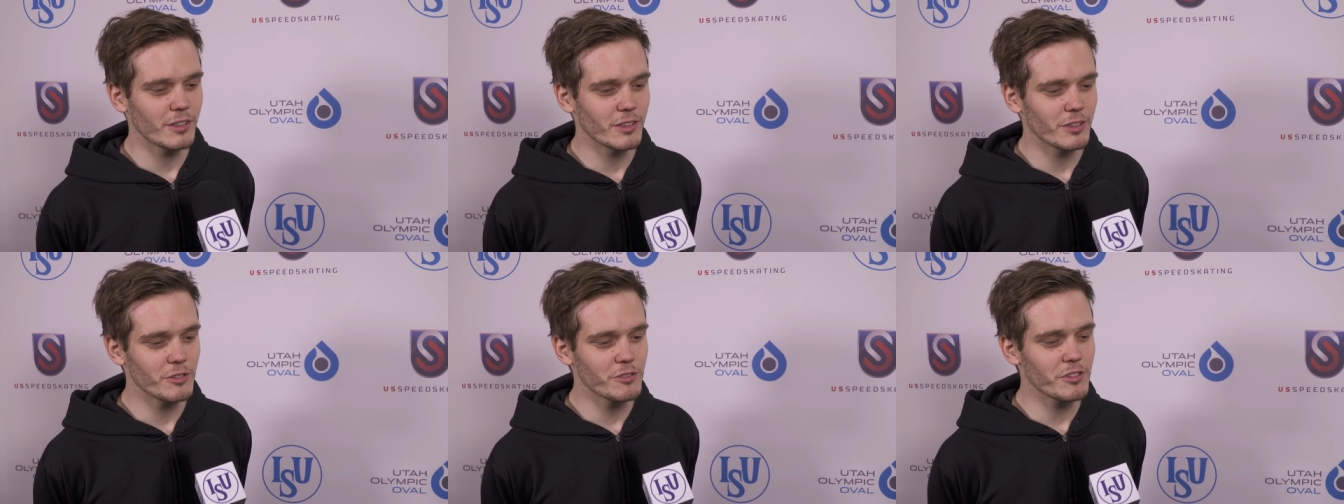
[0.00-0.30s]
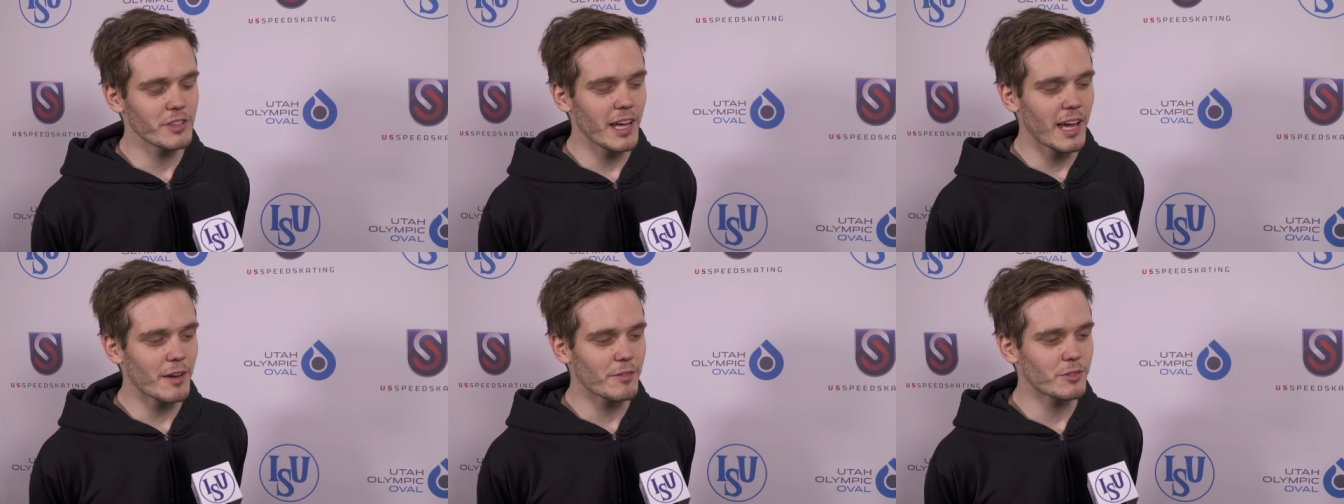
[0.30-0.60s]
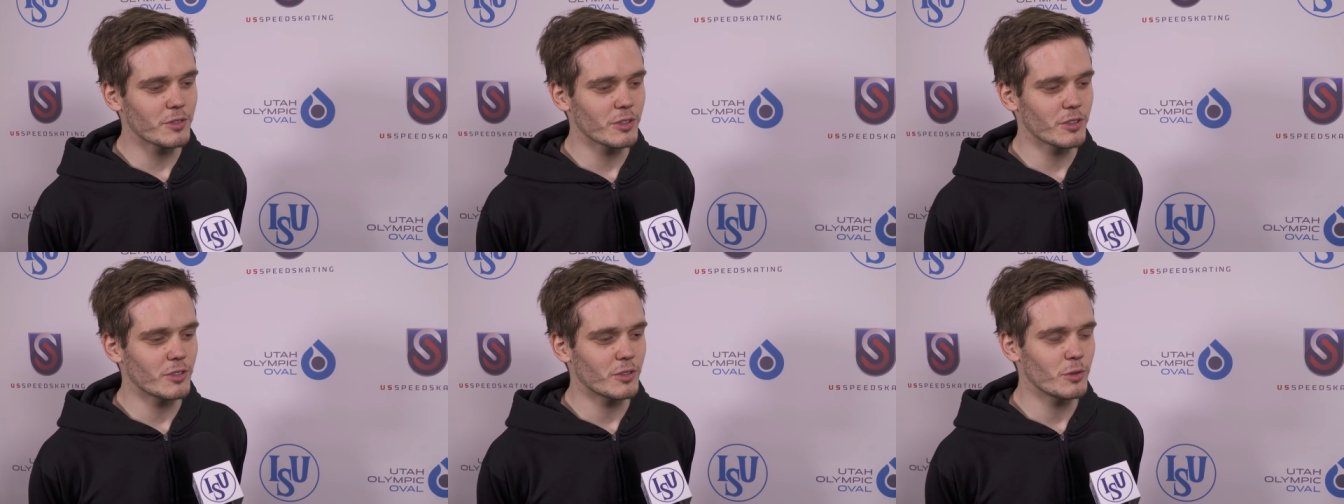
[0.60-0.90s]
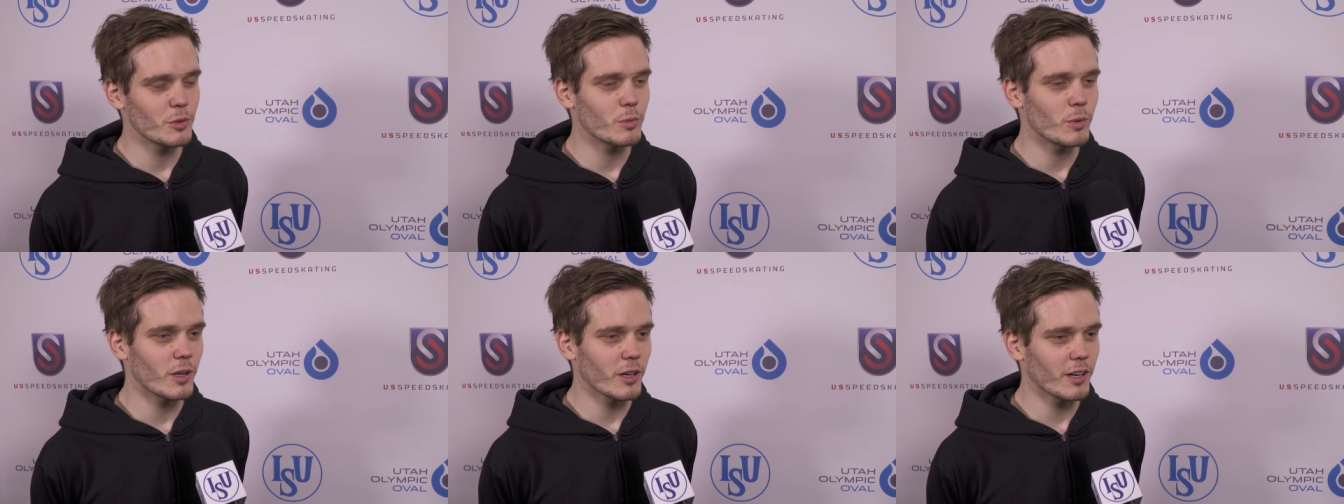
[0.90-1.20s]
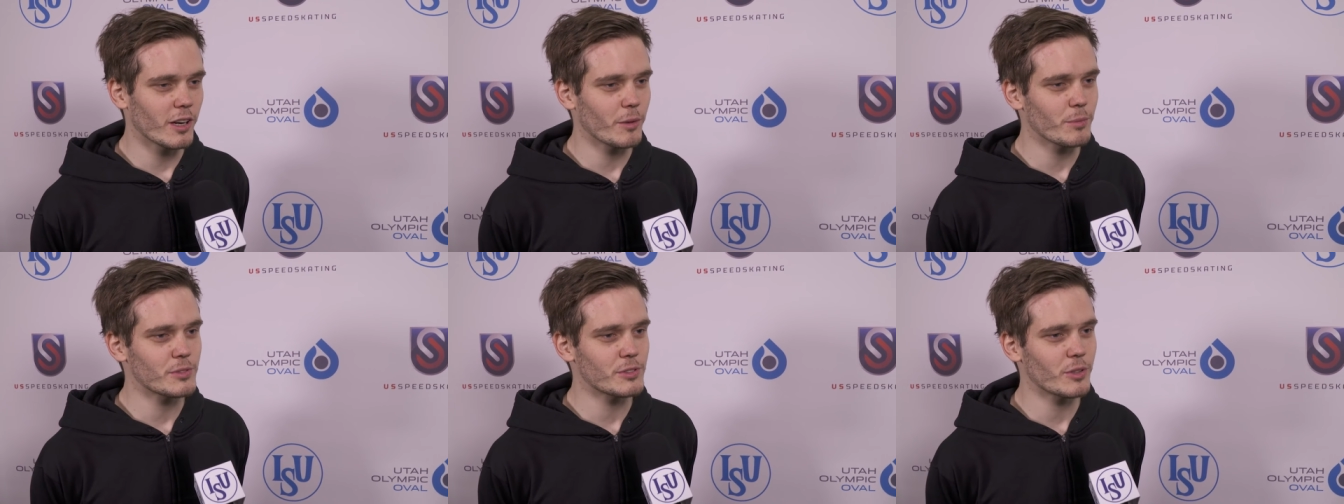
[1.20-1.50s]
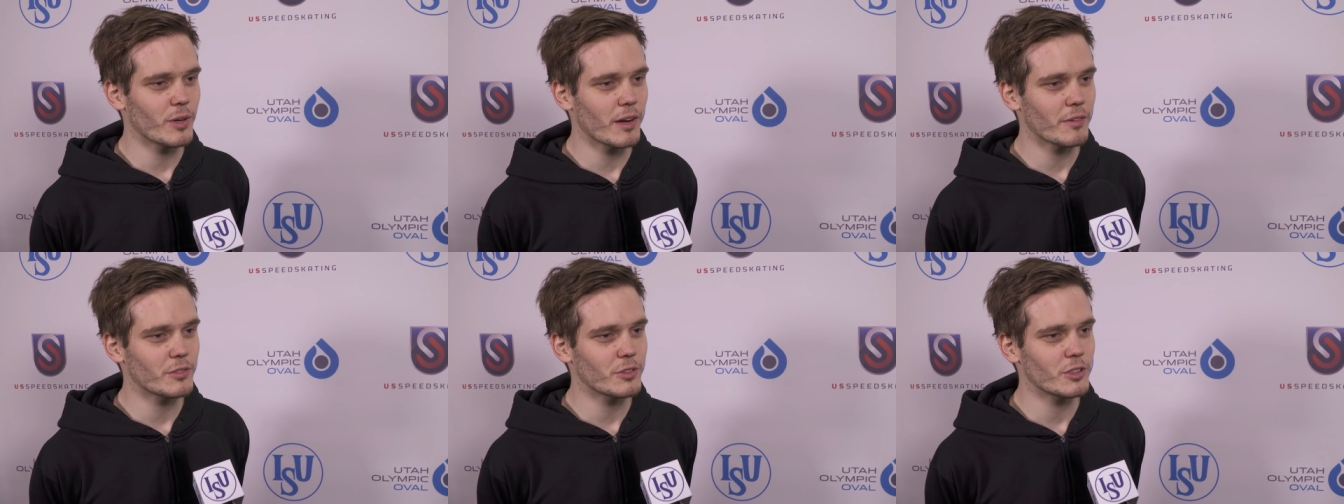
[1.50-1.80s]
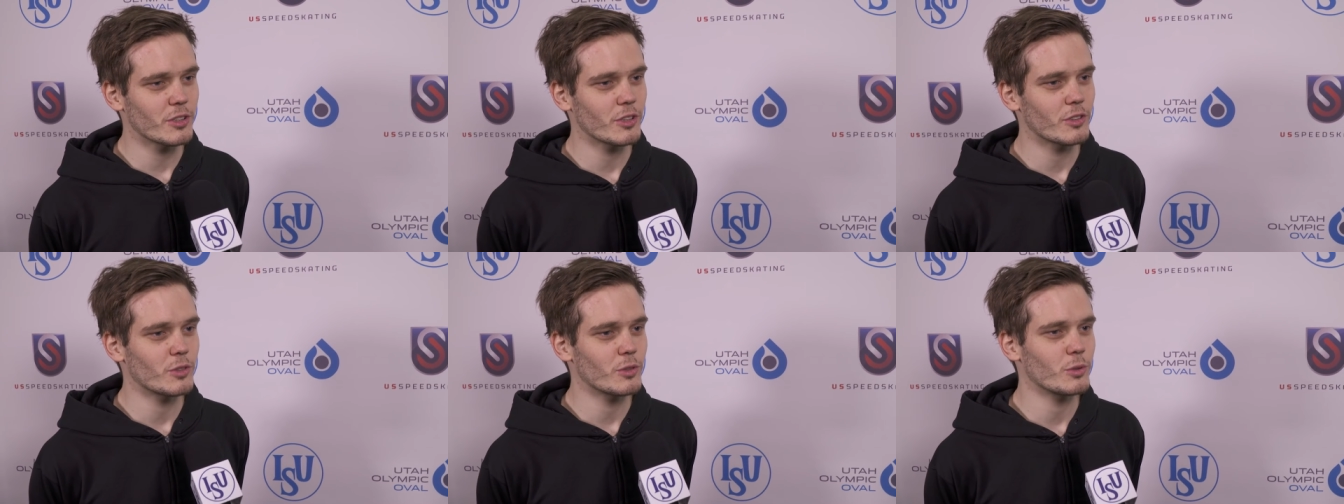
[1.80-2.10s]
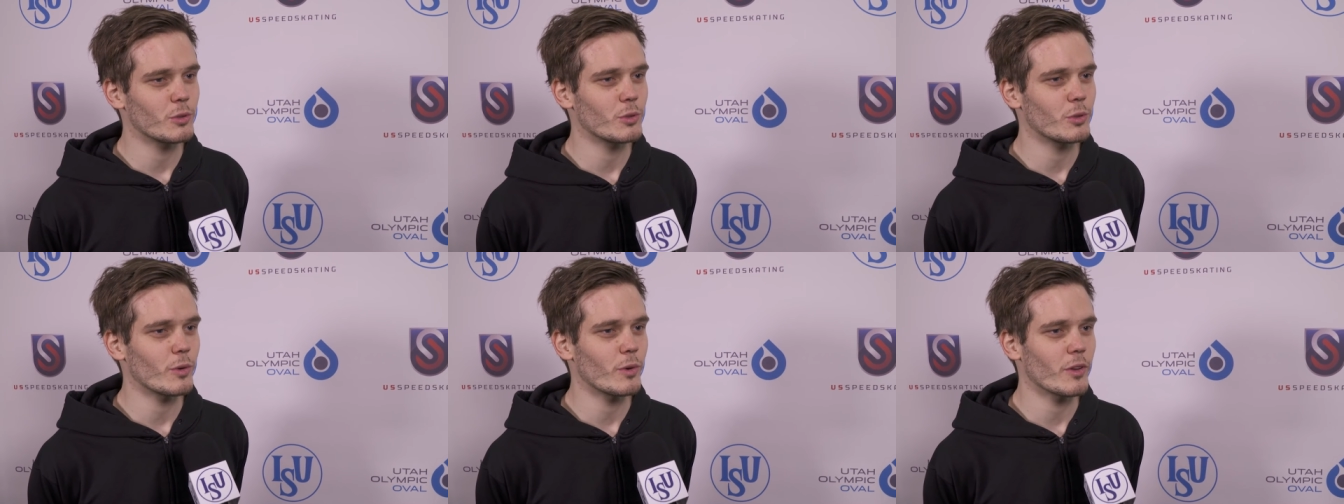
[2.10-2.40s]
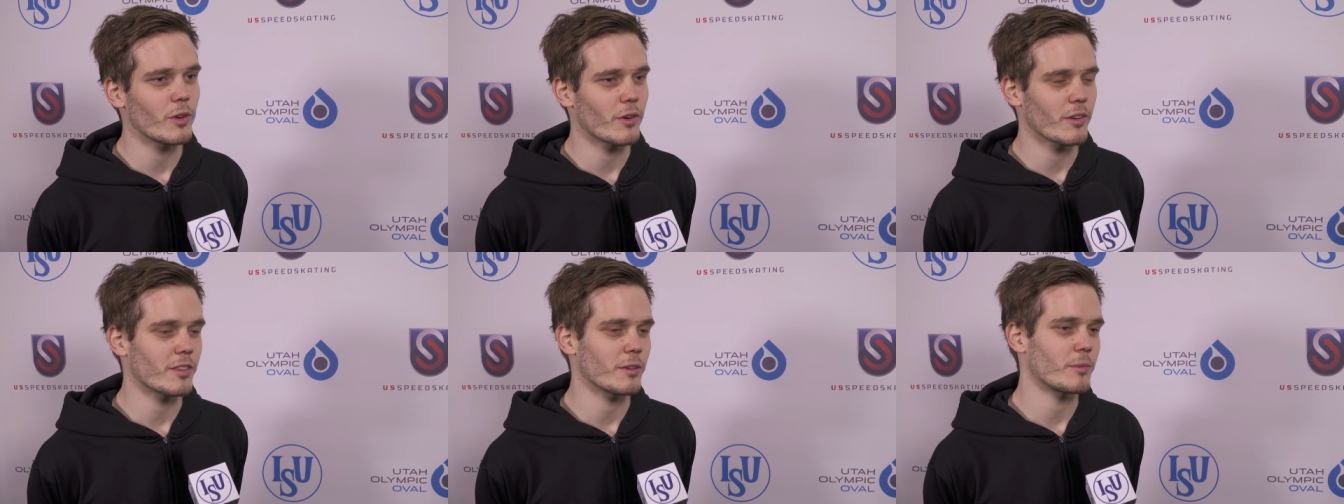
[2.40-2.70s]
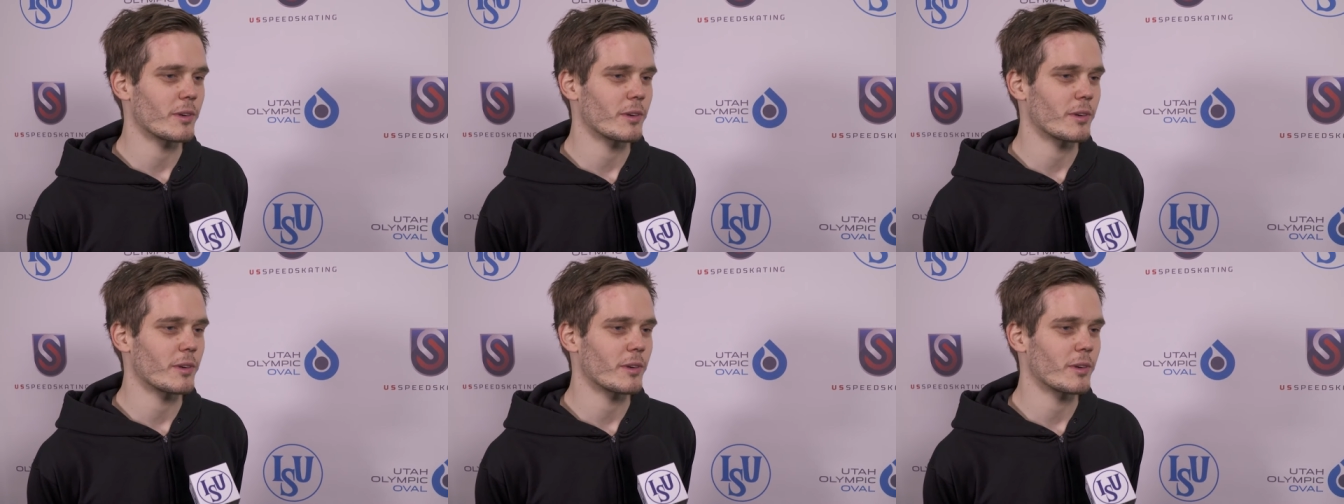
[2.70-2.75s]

usually after two World Cups, so after the two North